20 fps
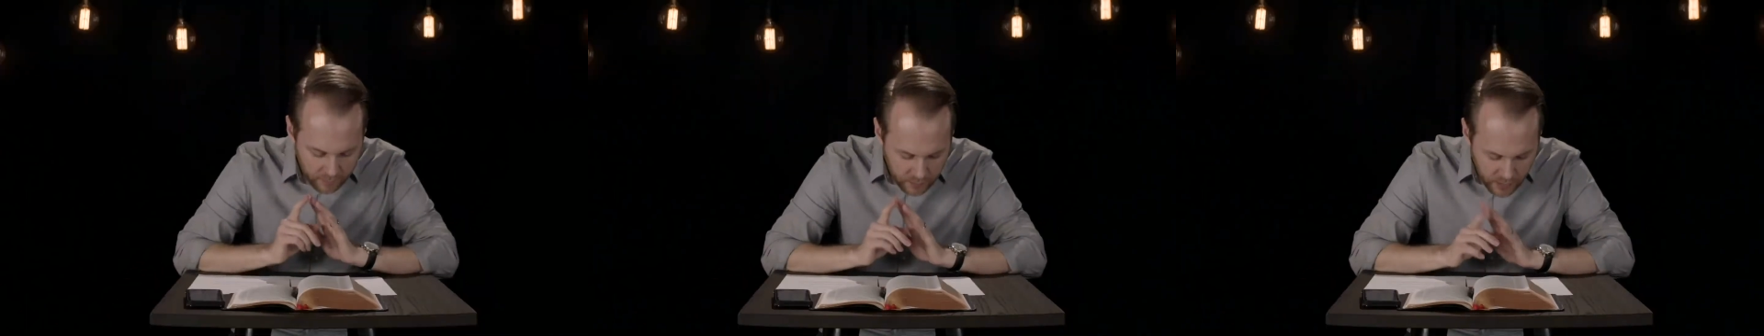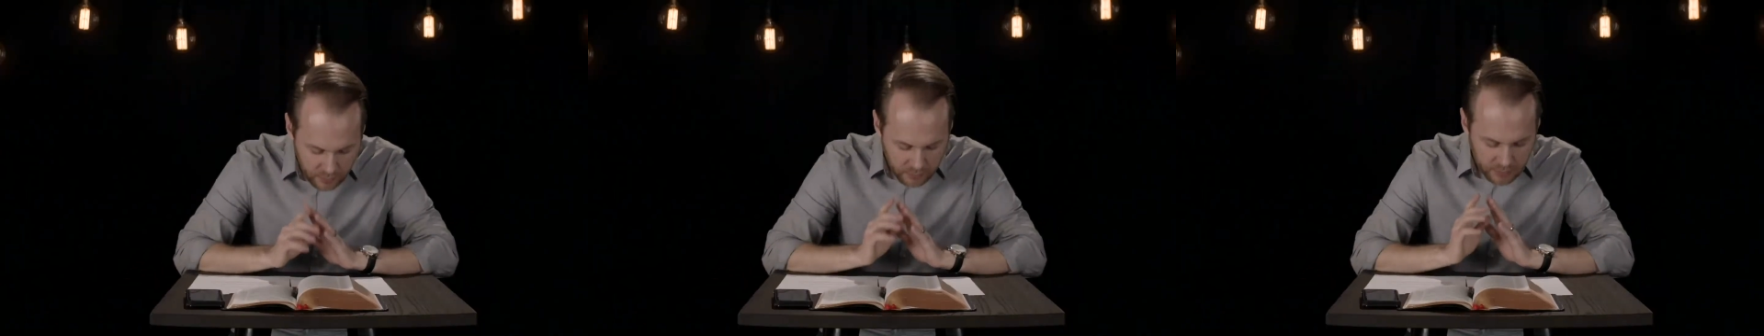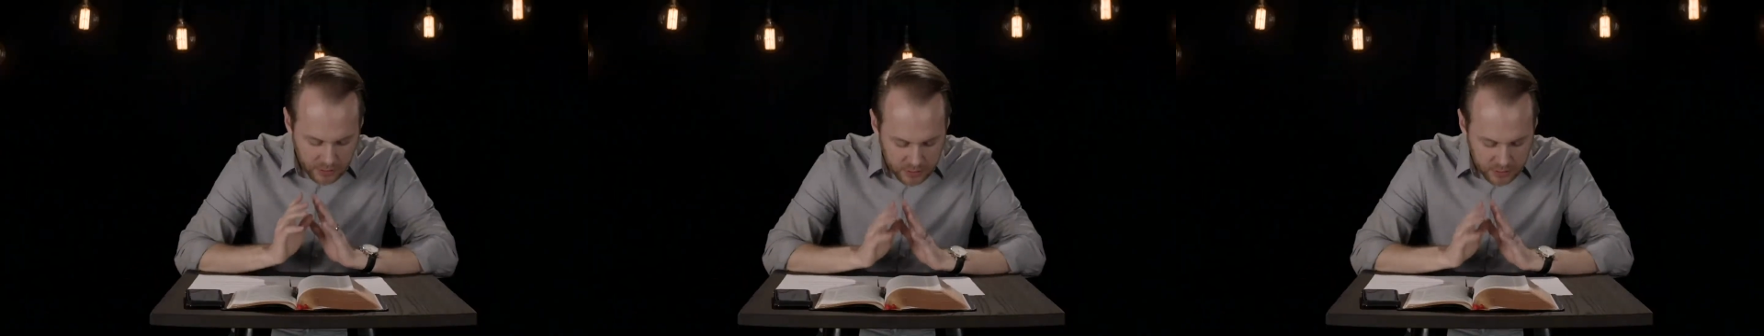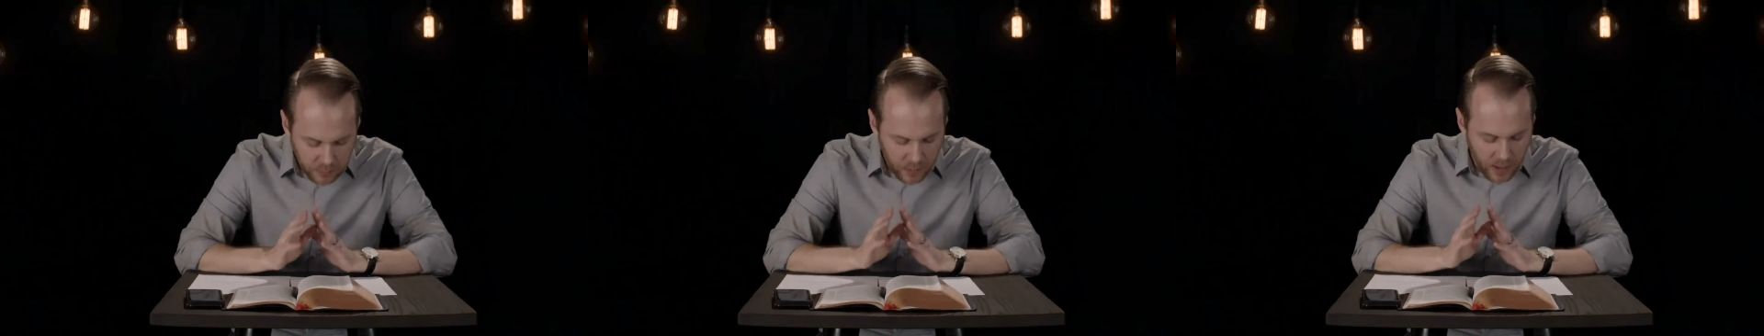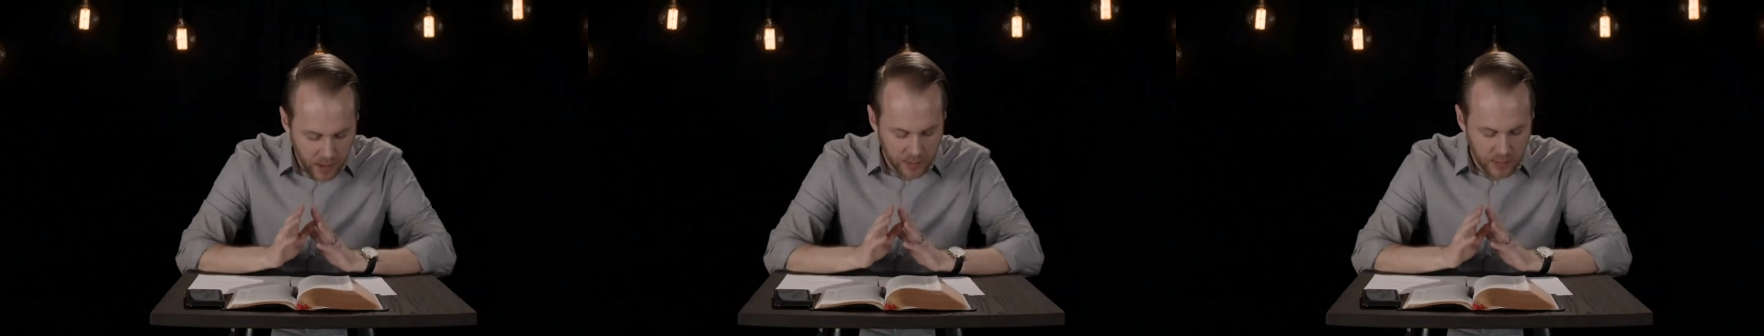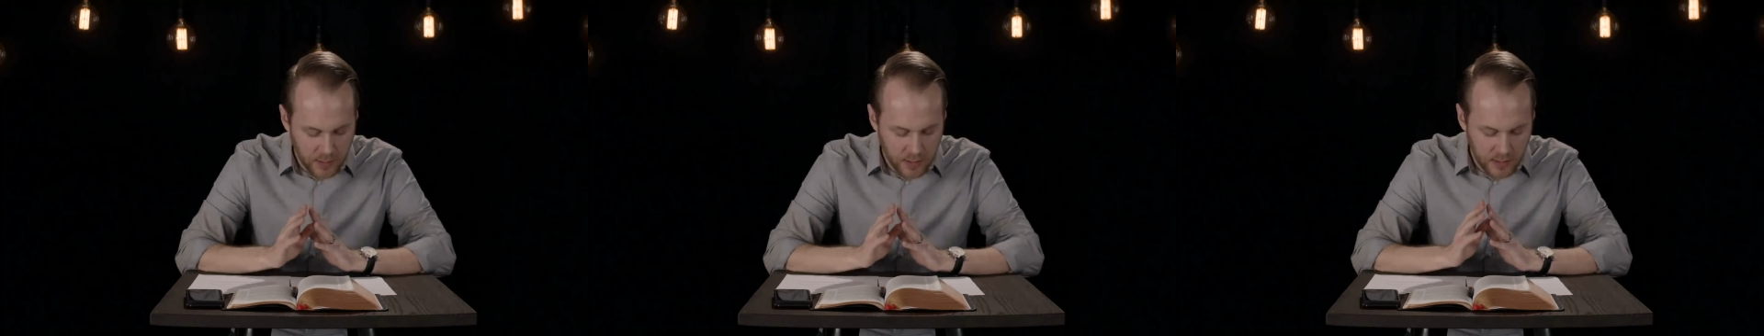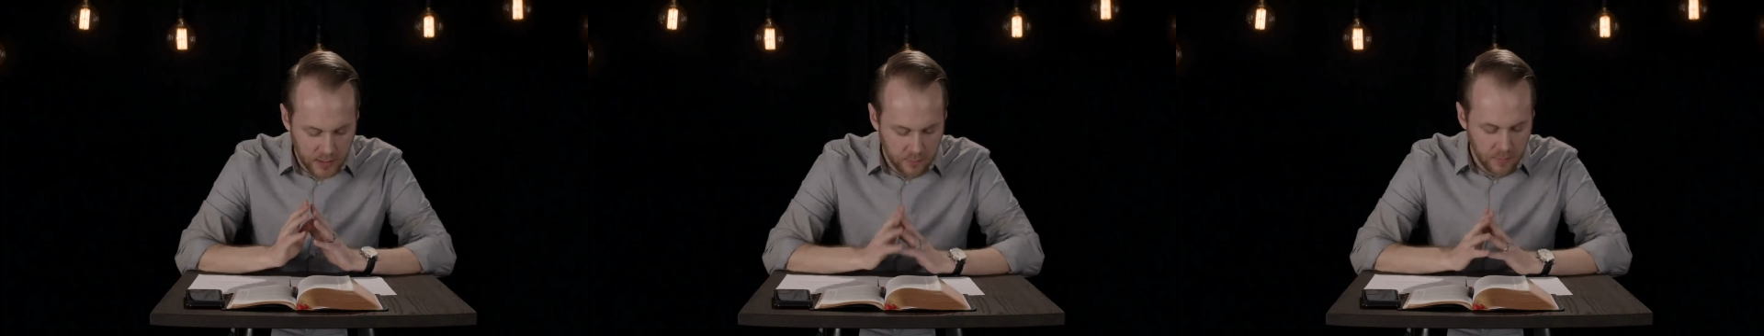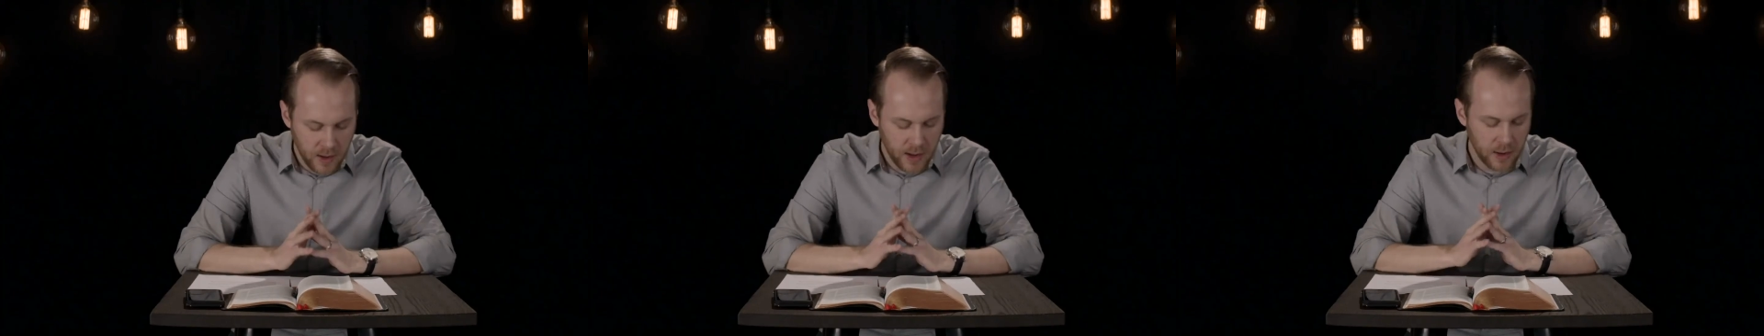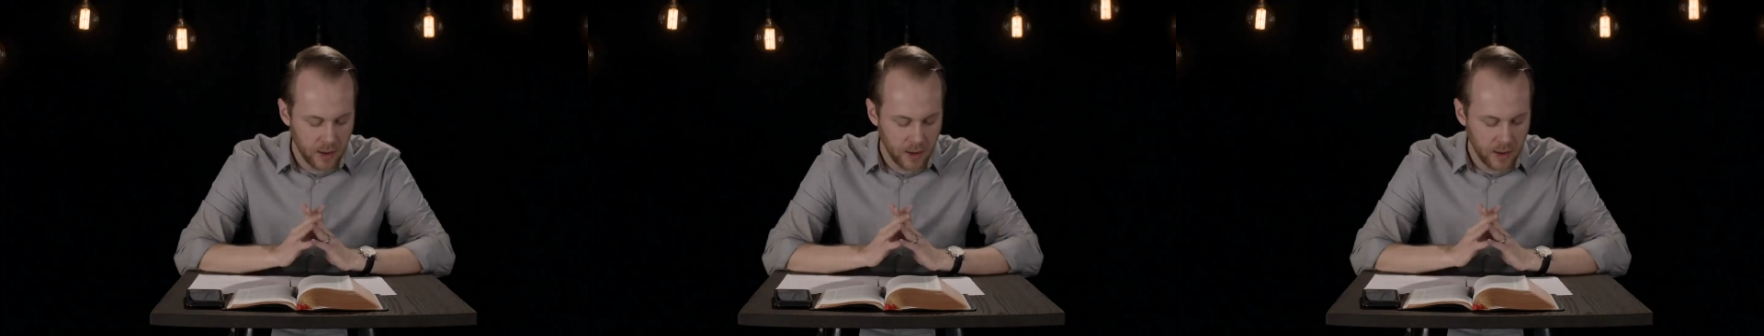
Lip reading: I responded in my